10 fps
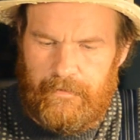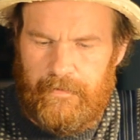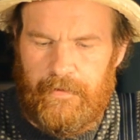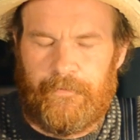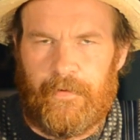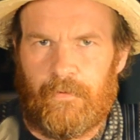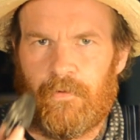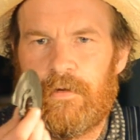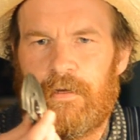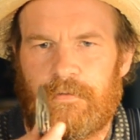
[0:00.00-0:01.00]
If
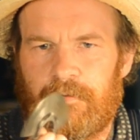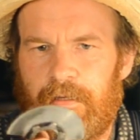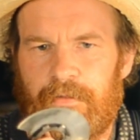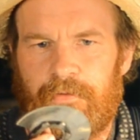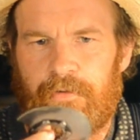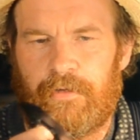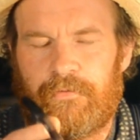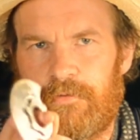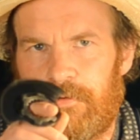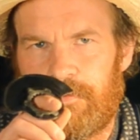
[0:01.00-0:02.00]
anyone has a laser
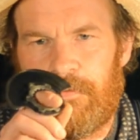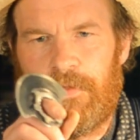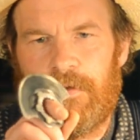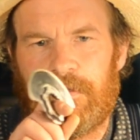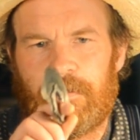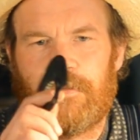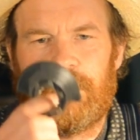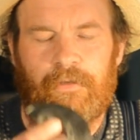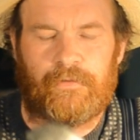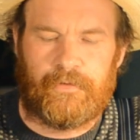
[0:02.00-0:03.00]
cutter or something and can
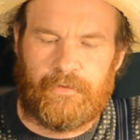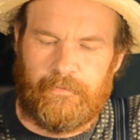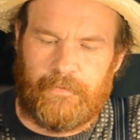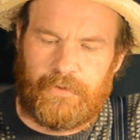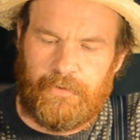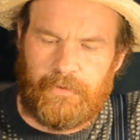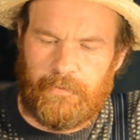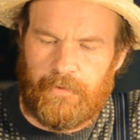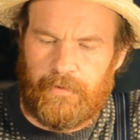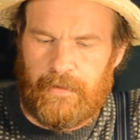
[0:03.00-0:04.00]
cut some
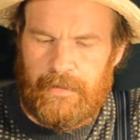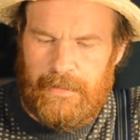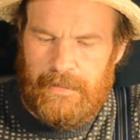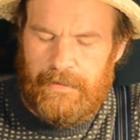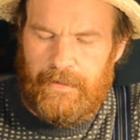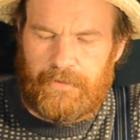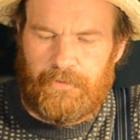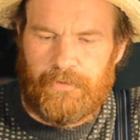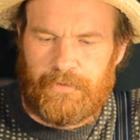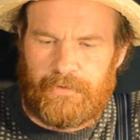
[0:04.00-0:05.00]
suitable
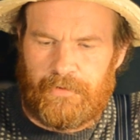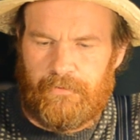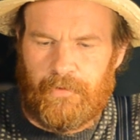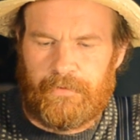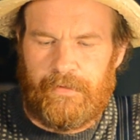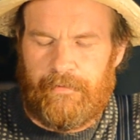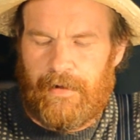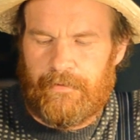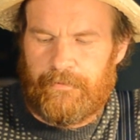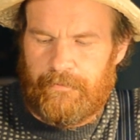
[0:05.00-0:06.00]
exhaust rotary
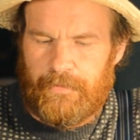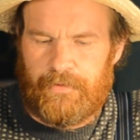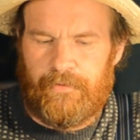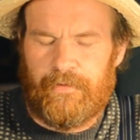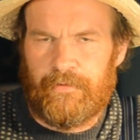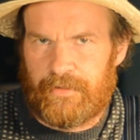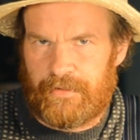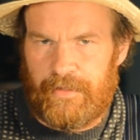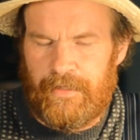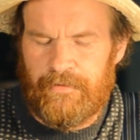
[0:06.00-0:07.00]
valve material,
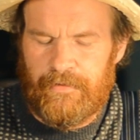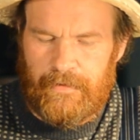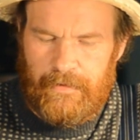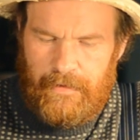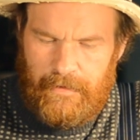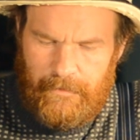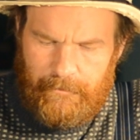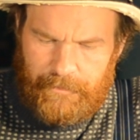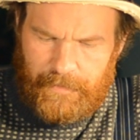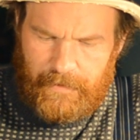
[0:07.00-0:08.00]
steel,
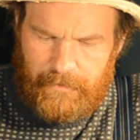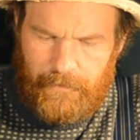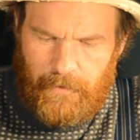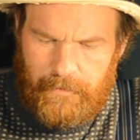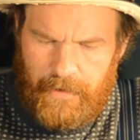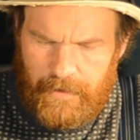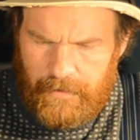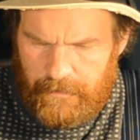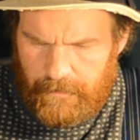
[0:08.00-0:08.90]
for me,